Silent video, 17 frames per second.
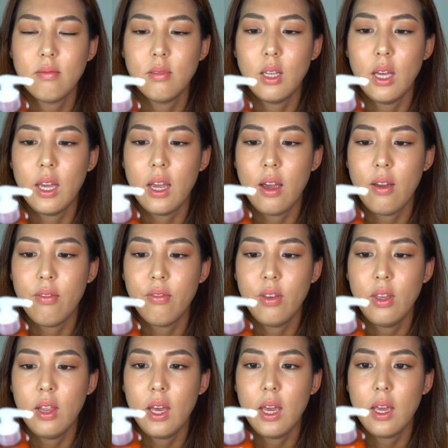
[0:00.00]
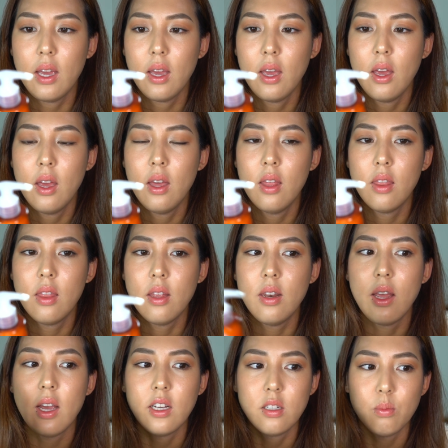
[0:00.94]
Like I feel like the
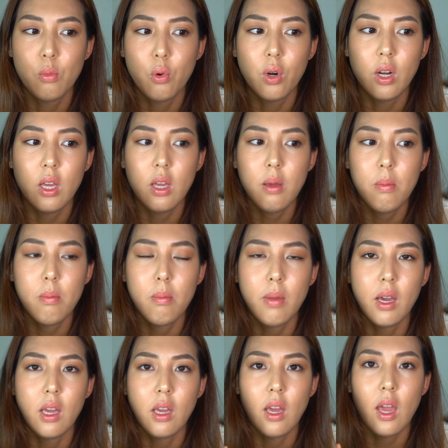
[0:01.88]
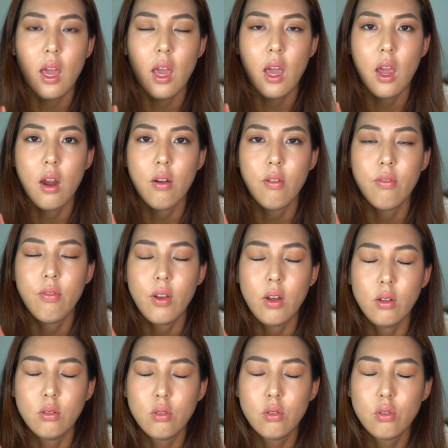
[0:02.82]
next morning my hair
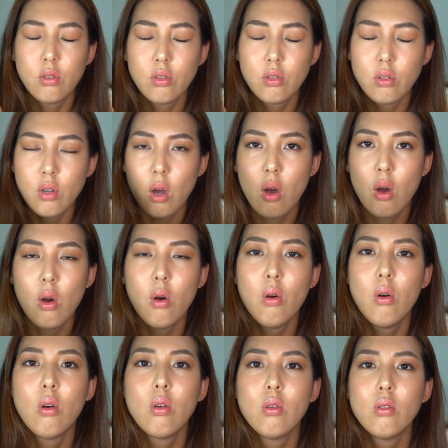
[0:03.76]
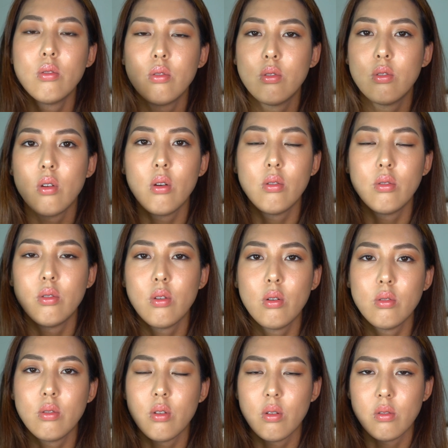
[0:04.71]
felt so
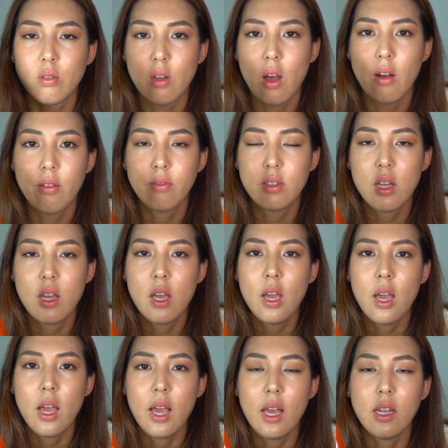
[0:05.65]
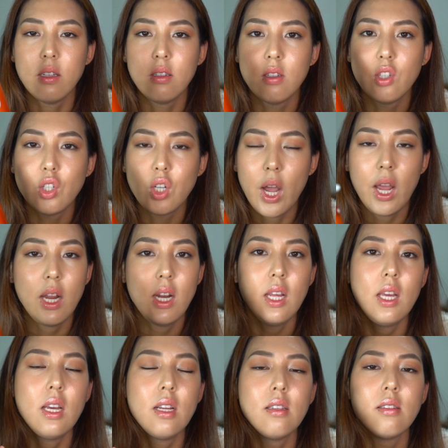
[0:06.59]
soft and
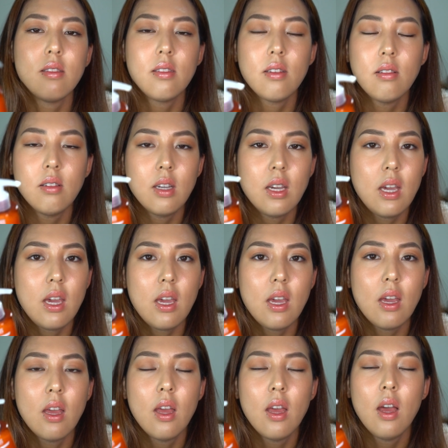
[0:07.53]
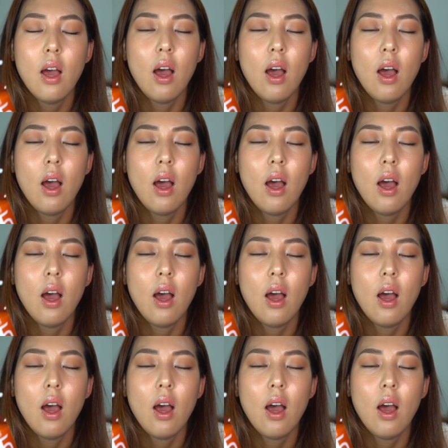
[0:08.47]
shiny and silky.